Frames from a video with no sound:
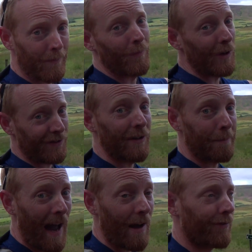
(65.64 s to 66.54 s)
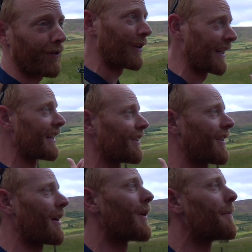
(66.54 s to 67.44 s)
Well, it says path, so clearly it's
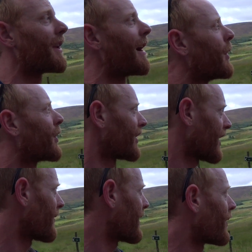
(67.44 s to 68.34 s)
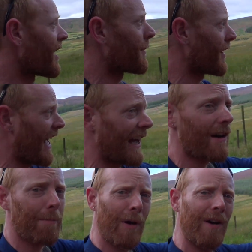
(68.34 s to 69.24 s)
that way, but I'm not going to go that way. I'm going to head up